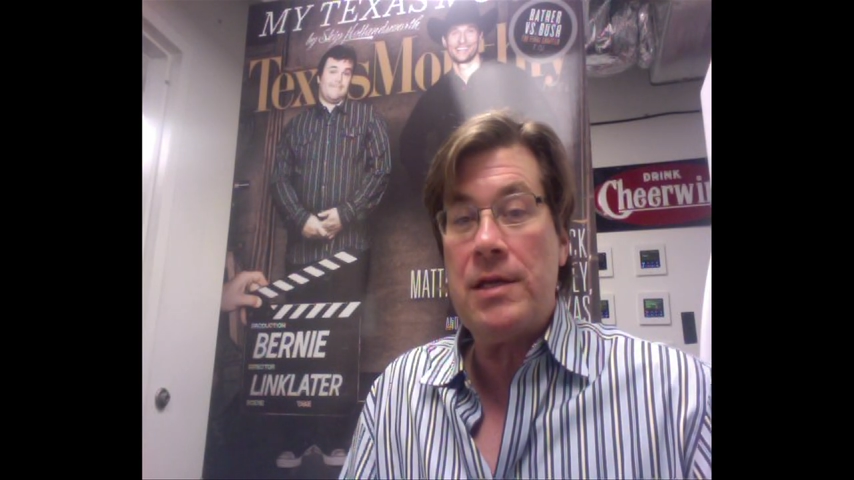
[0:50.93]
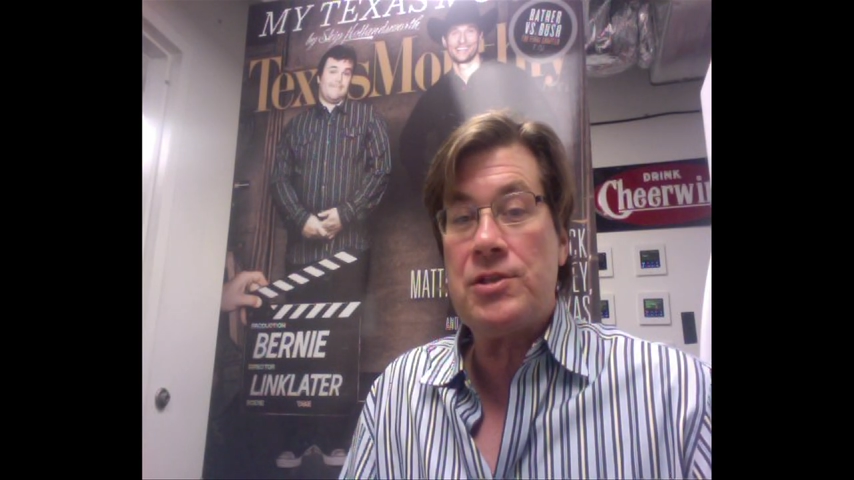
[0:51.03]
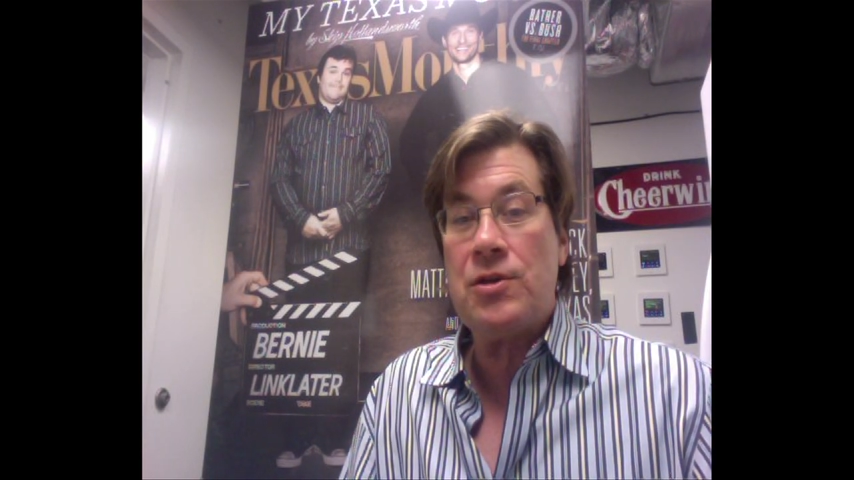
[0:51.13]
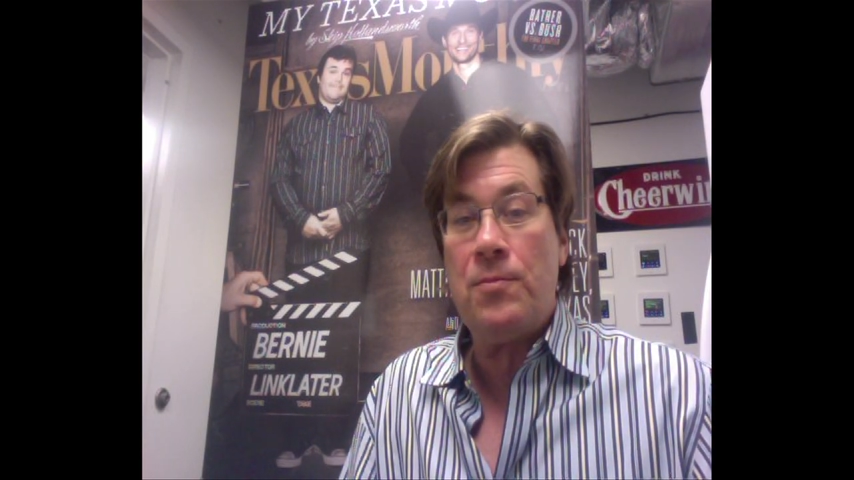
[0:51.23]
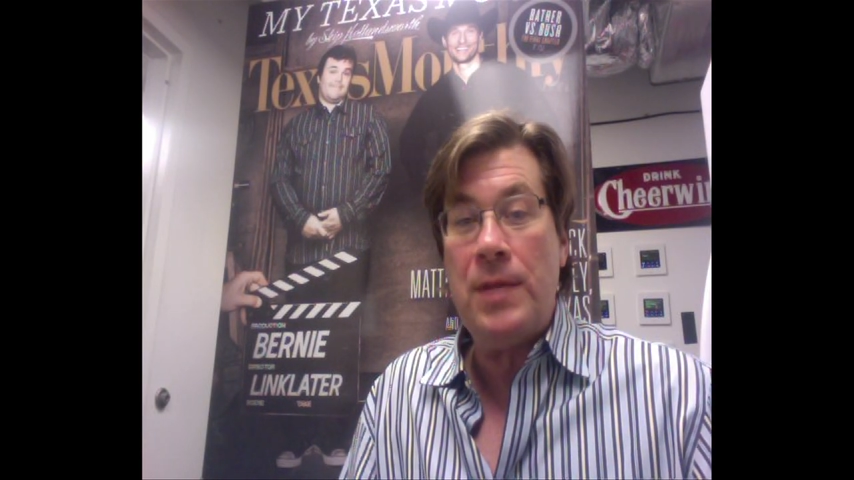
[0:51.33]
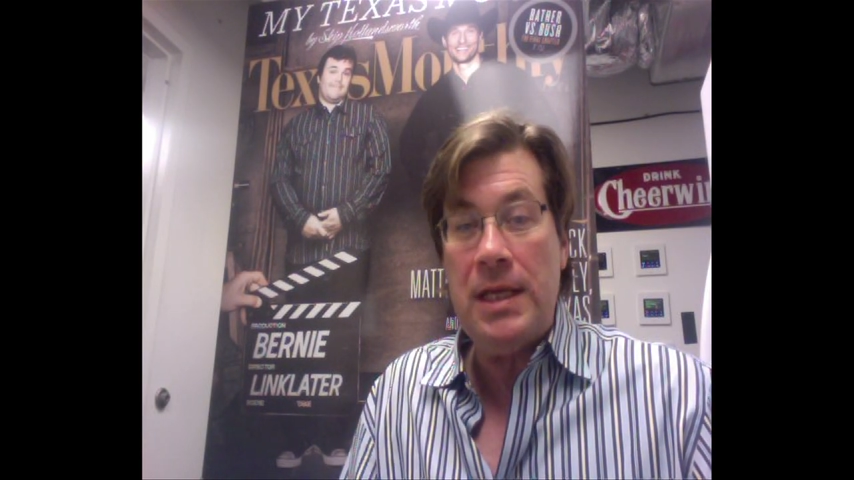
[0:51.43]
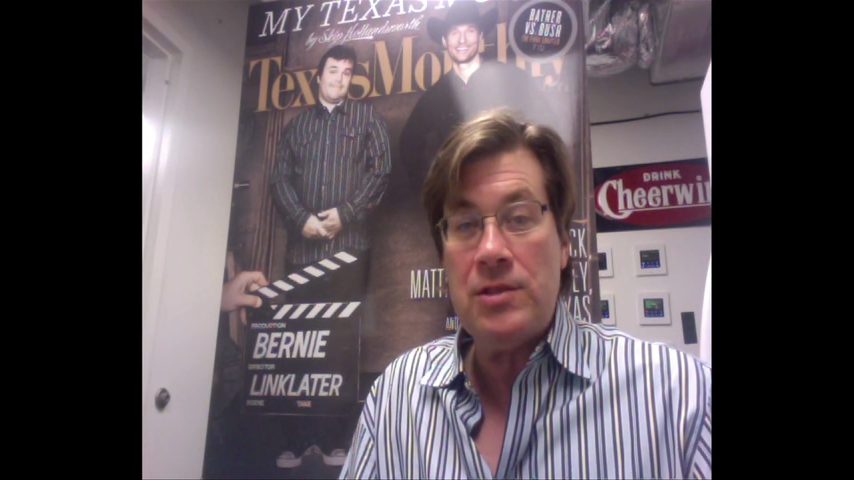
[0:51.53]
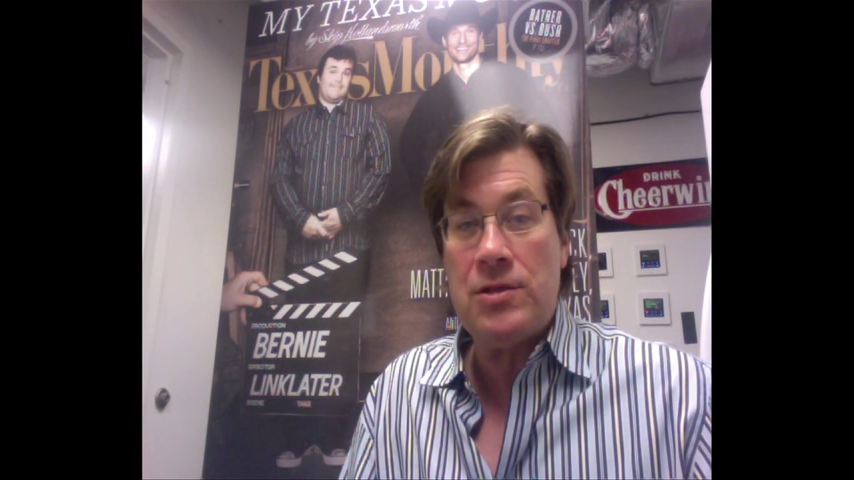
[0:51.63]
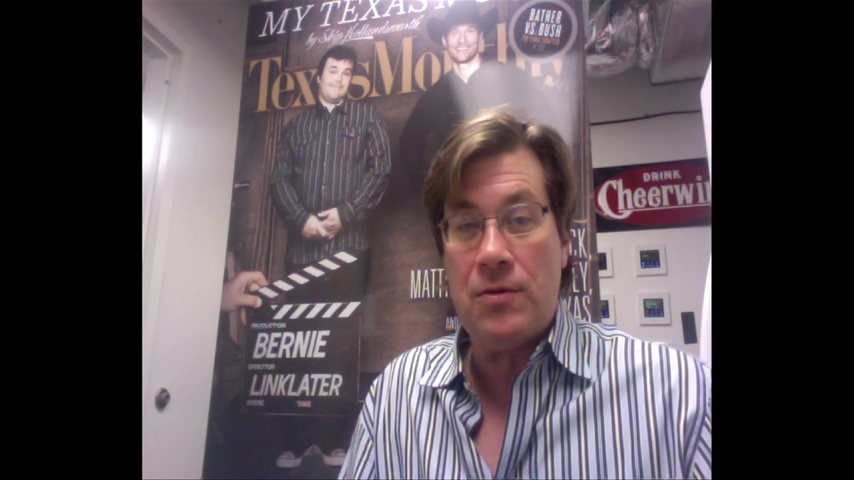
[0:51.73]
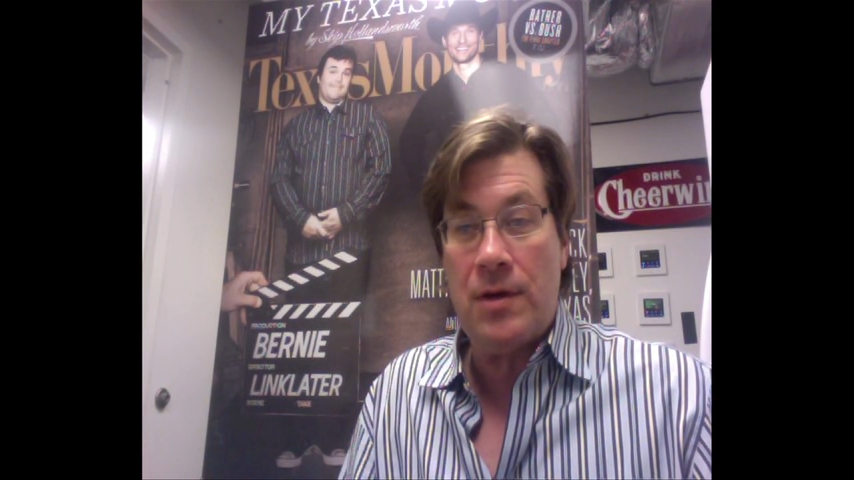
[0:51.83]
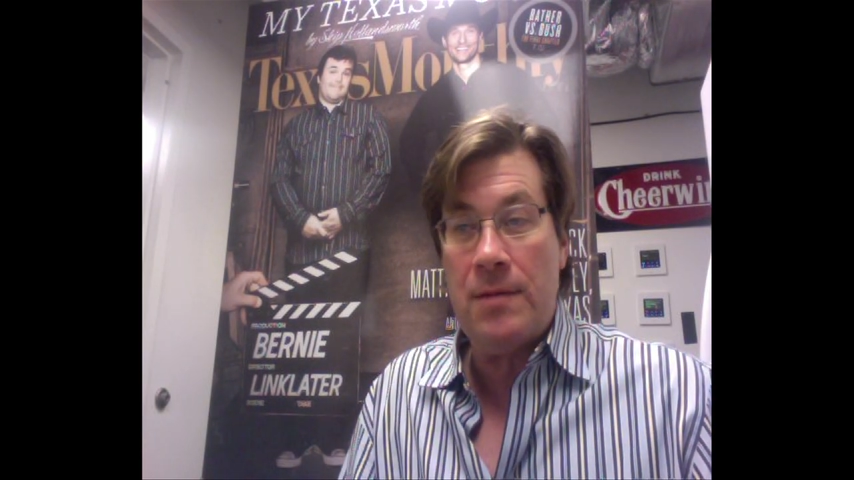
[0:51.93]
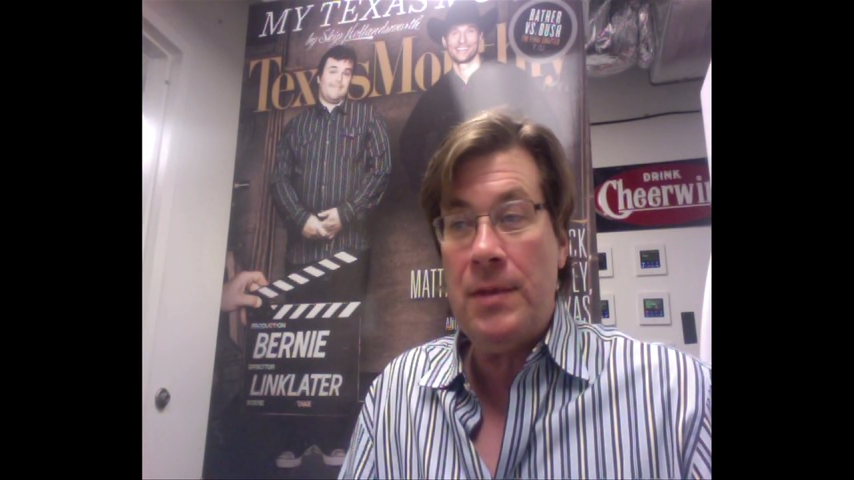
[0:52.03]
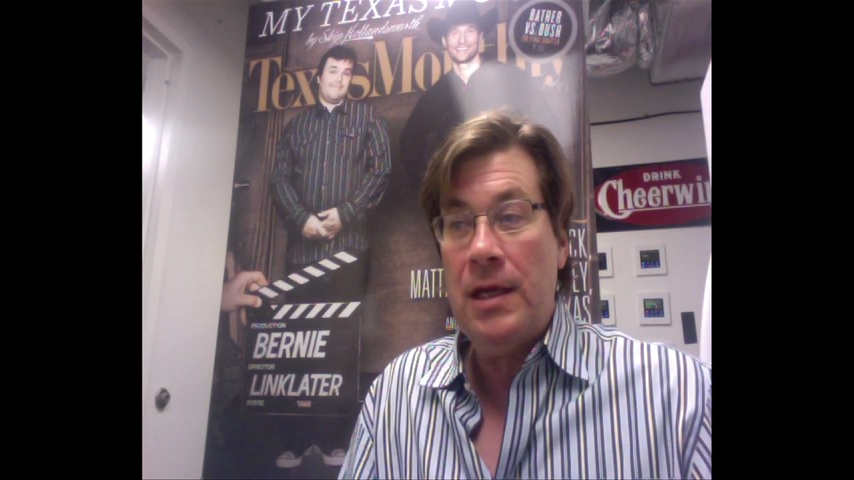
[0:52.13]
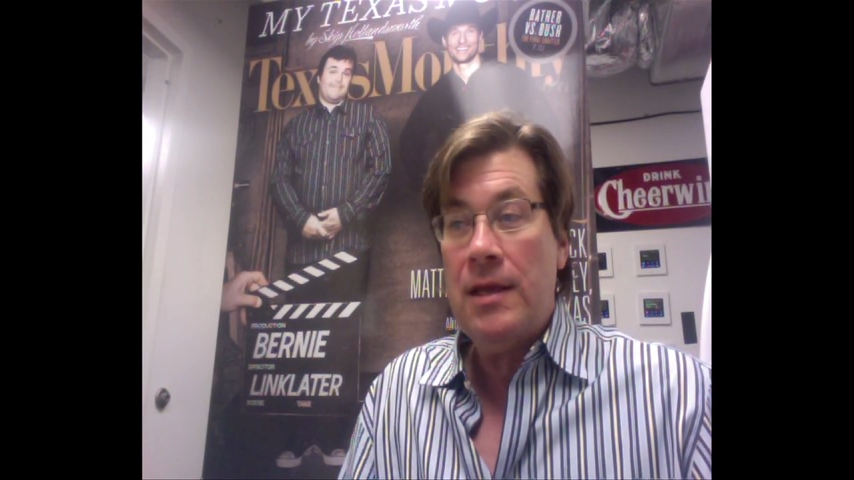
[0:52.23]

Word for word: and so mean to him